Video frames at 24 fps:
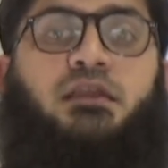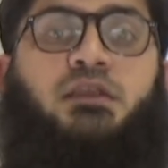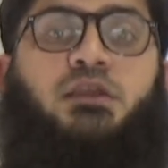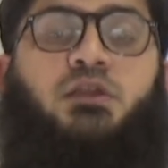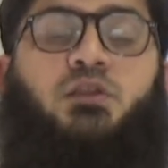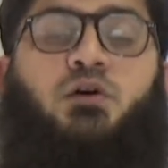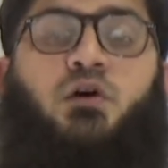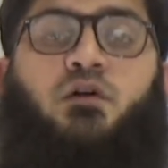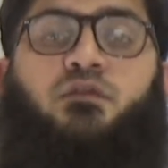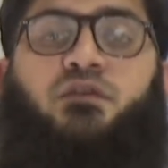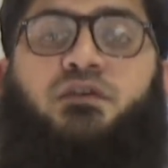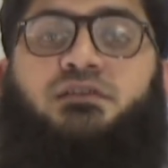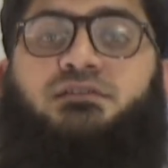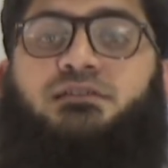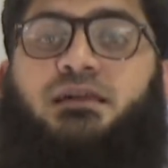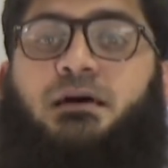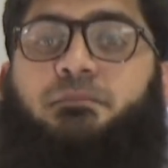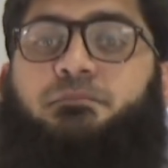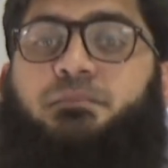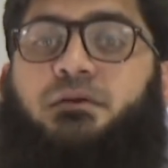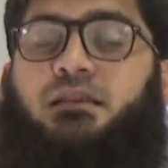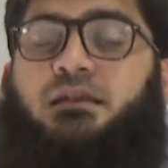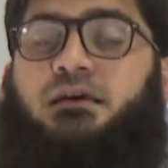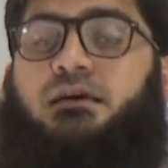You know, for
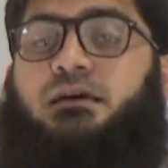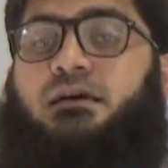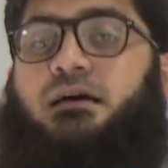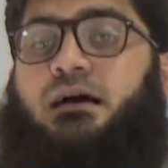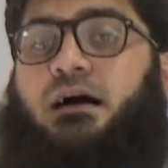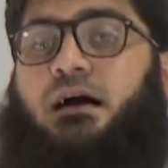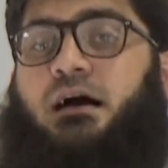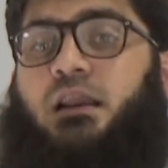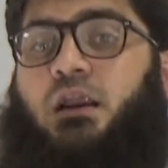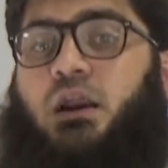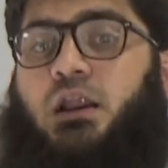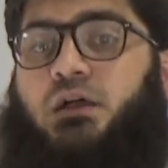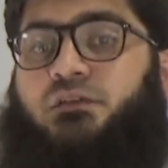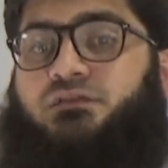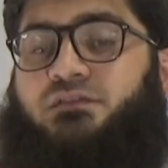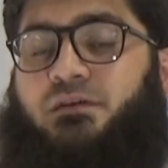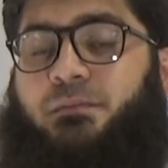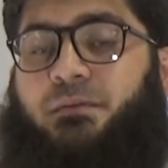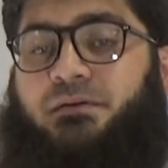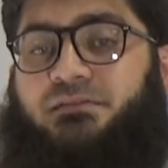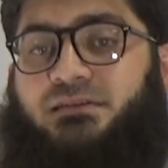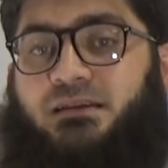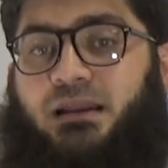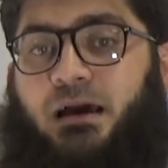example, a lot of
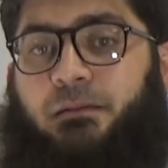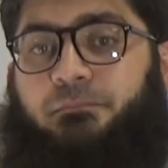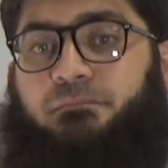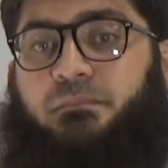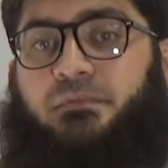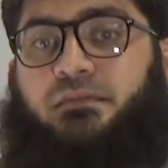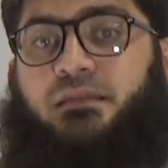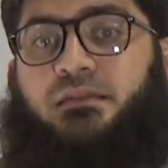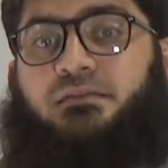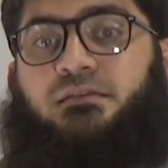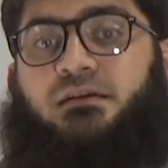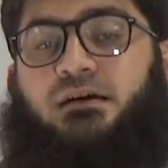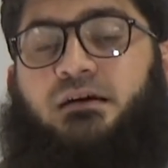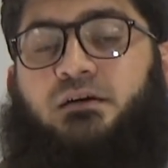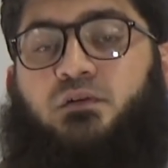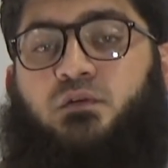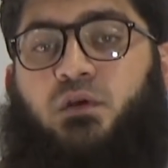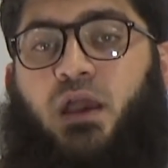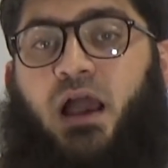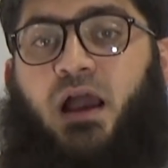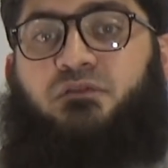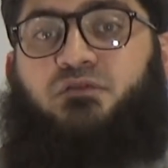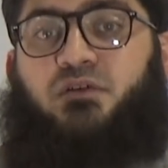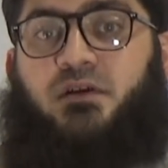summits are happening. This, you
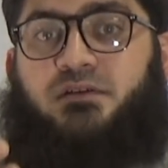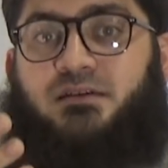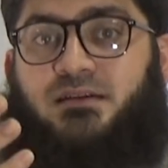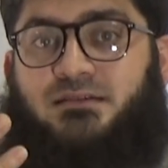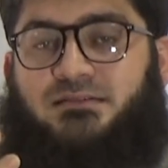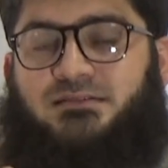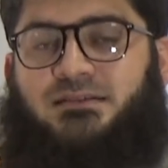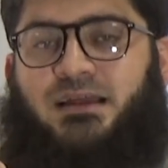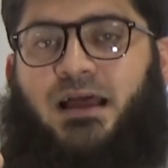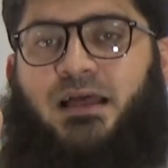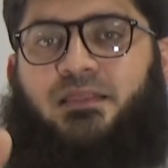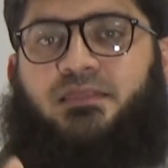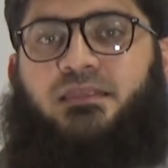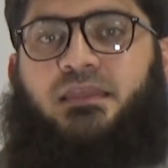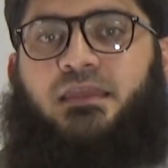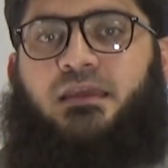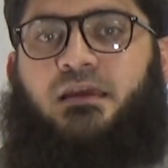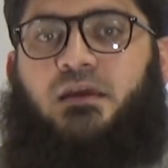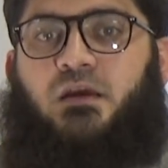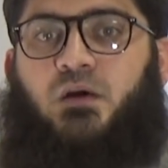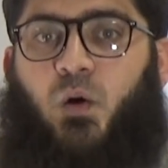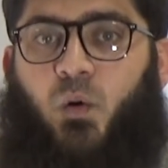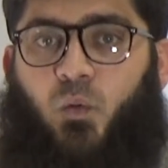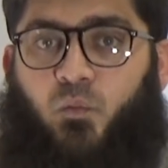have to understand the
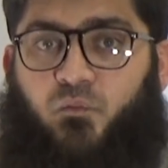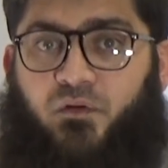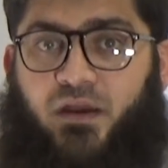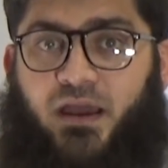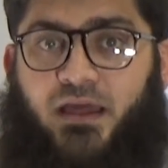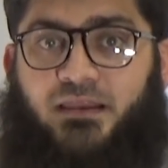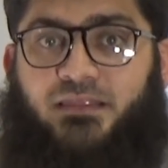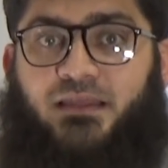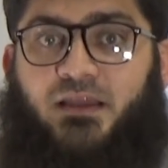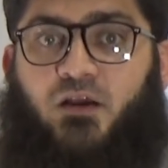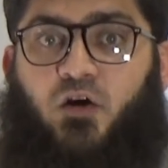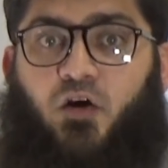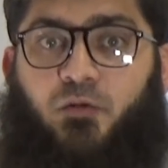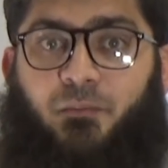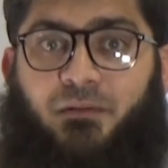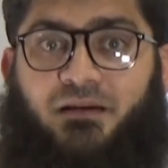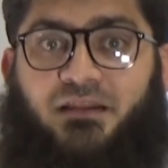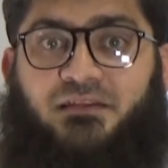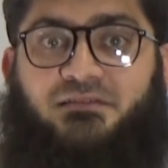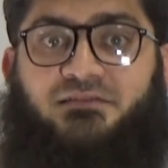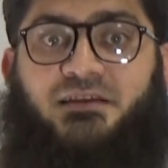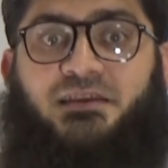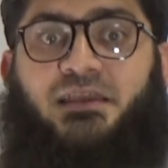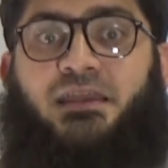where the government
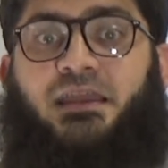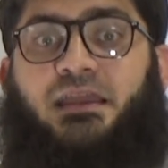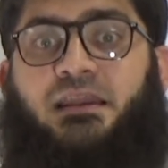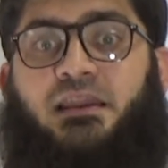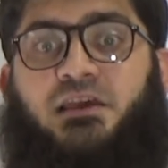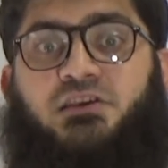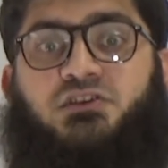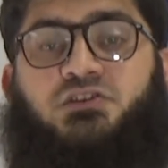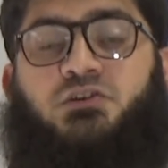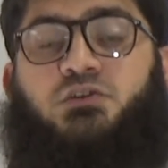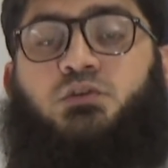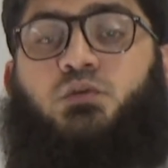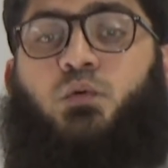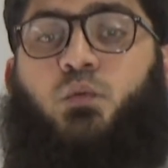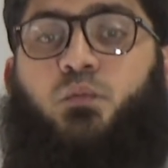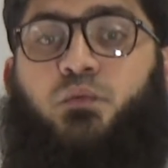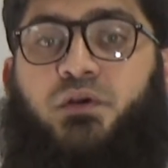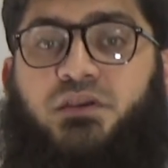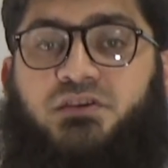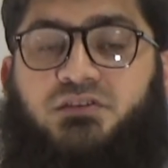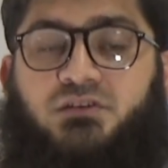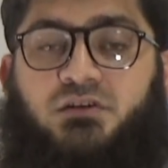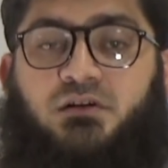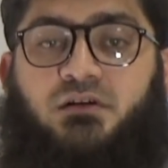is taking initiative to
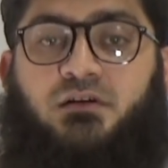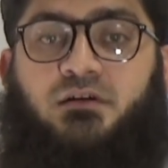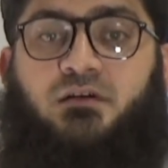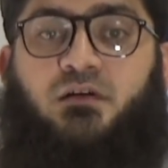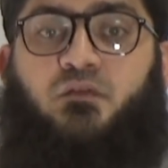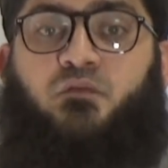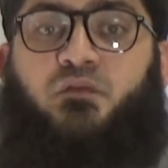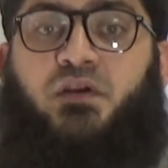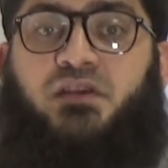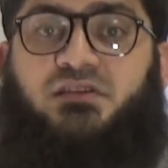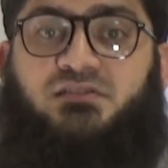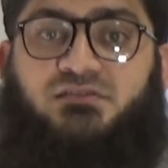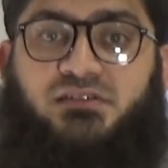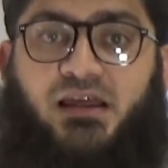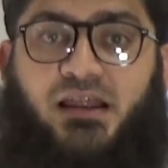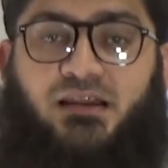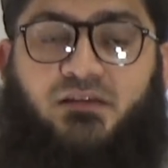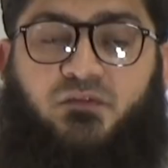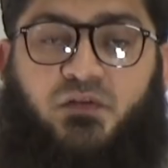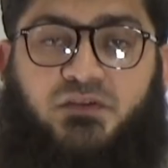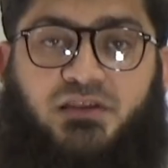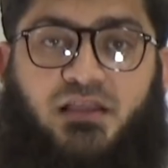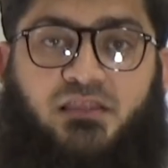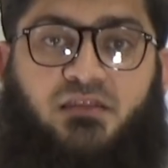which uh, which side,
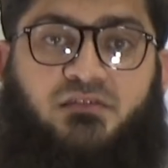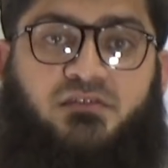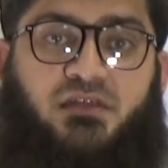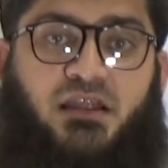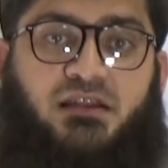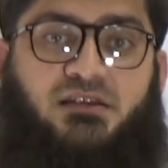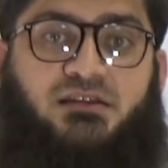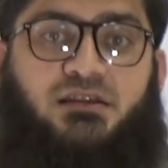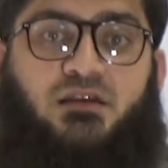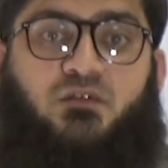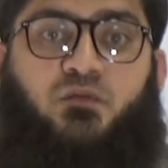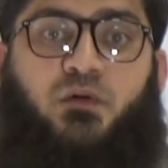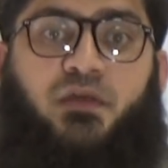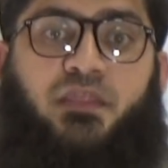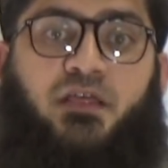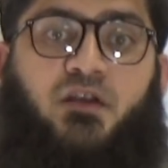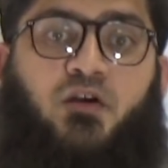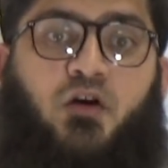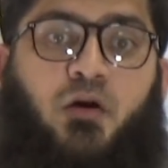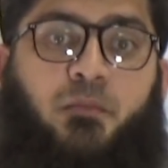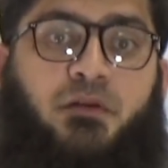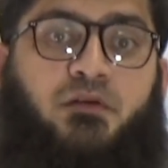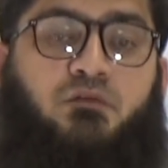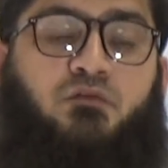which are the sector where the
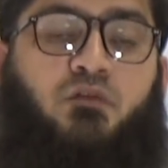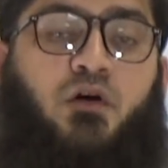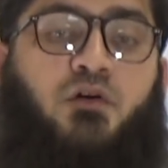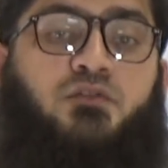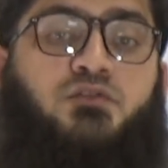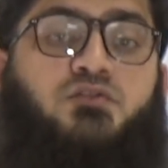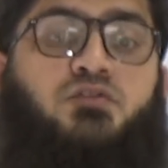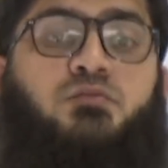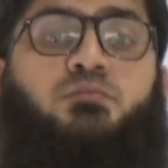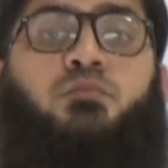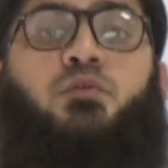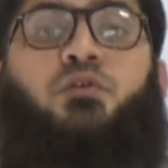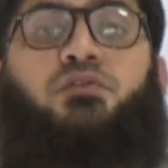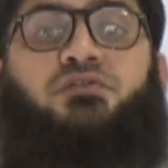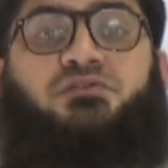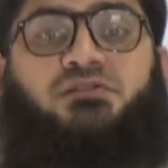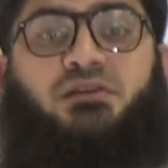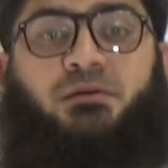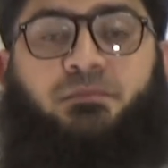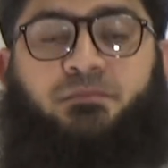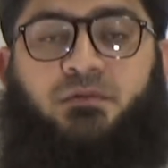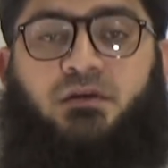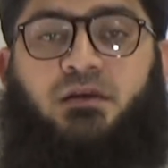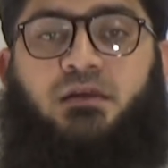government wants to boost
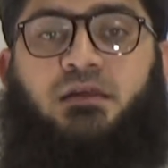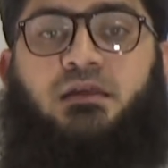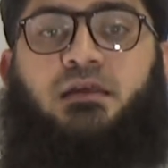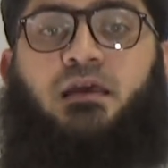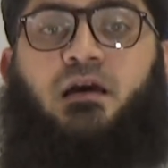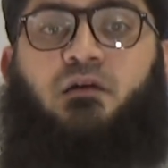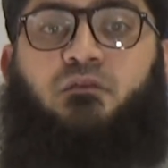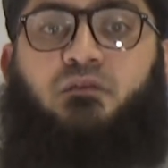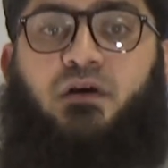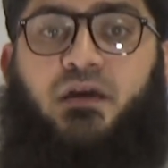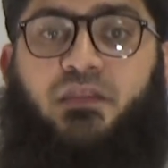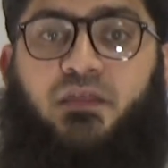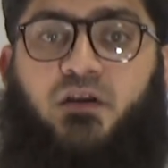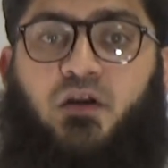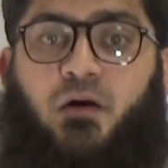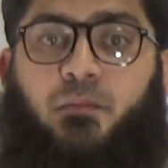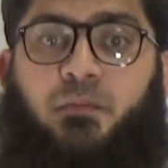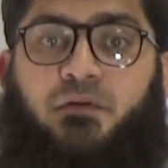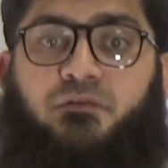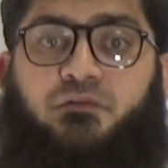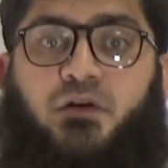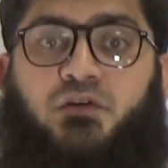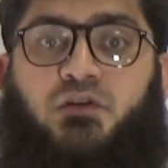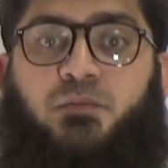up, where the
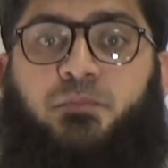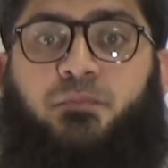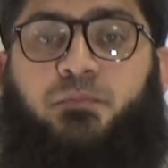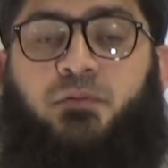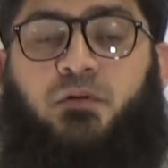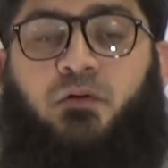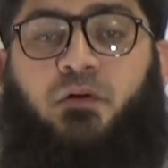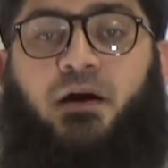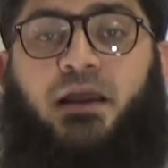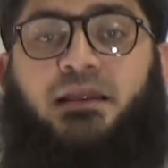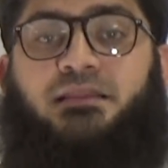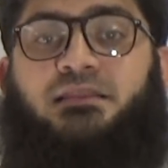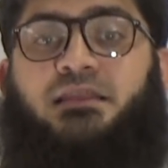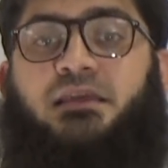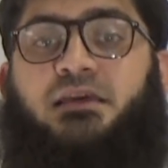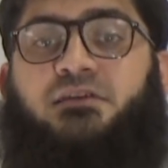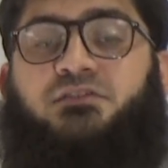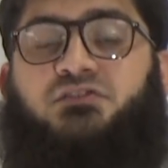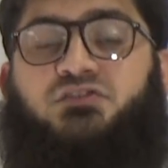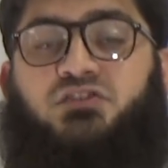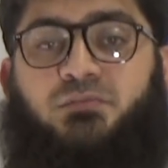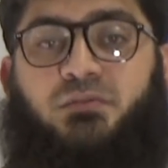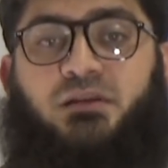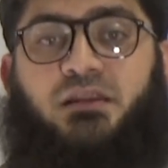government want to provide the
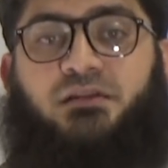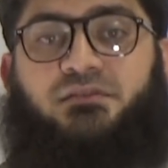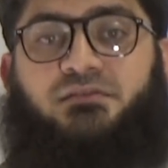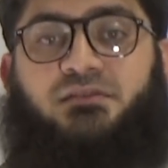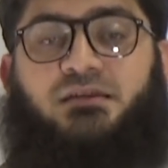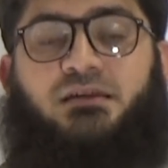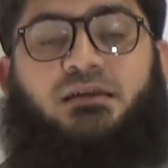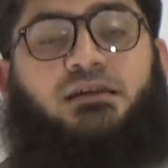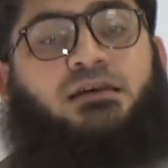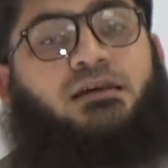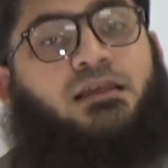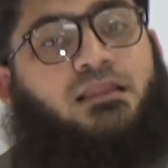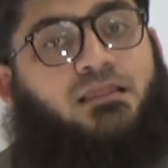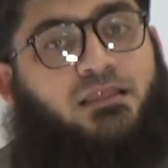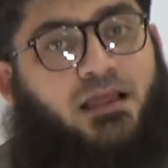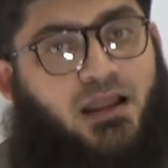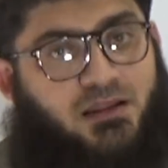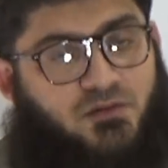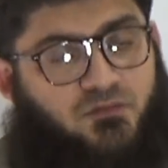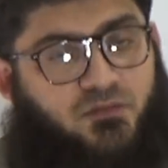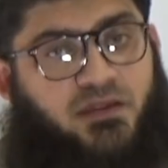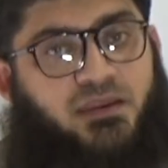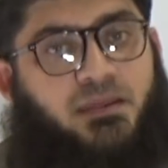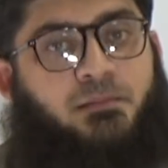stimulus
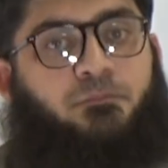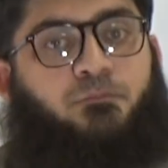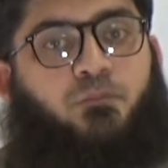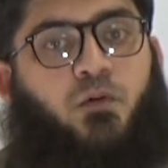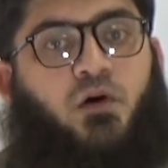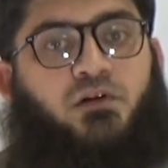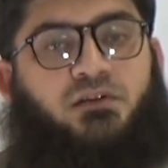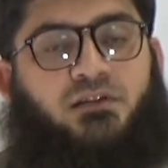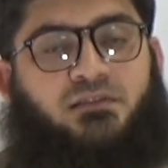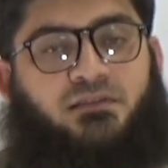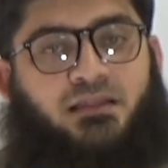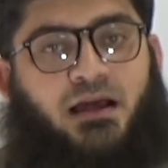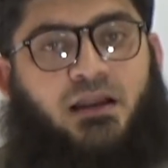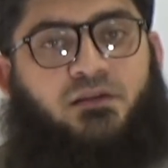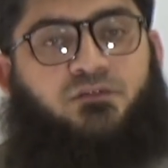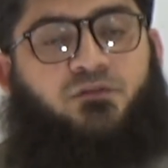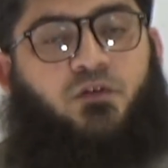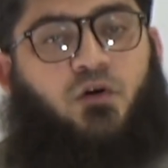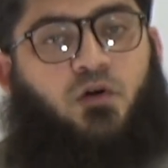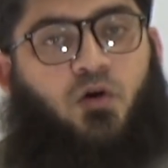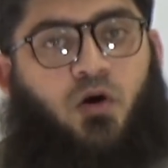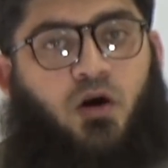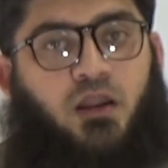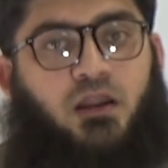that's very important that for
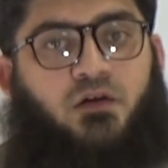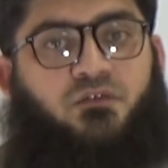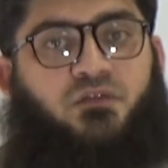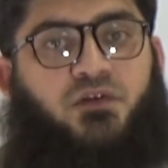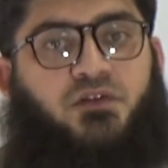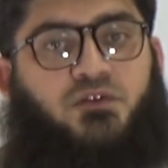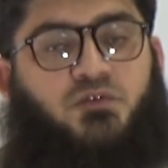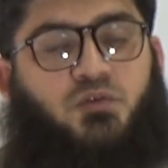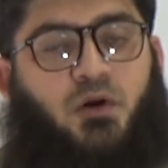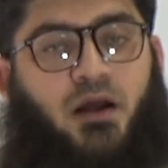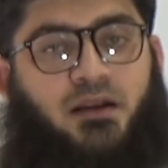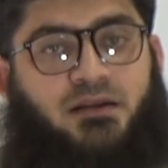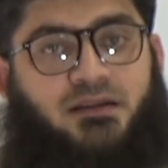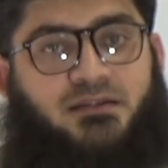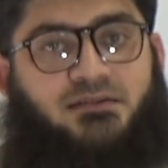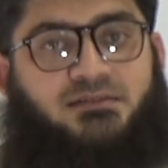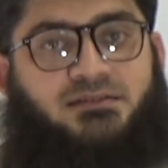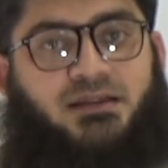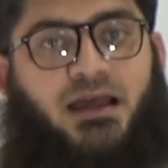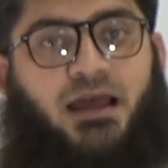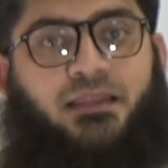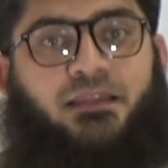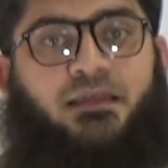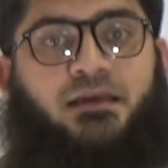all of us to
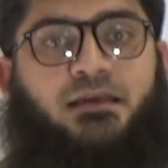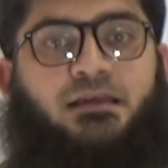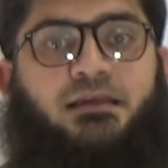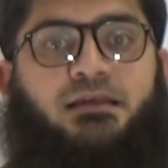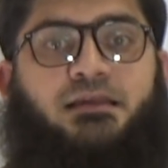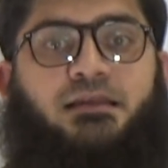understand.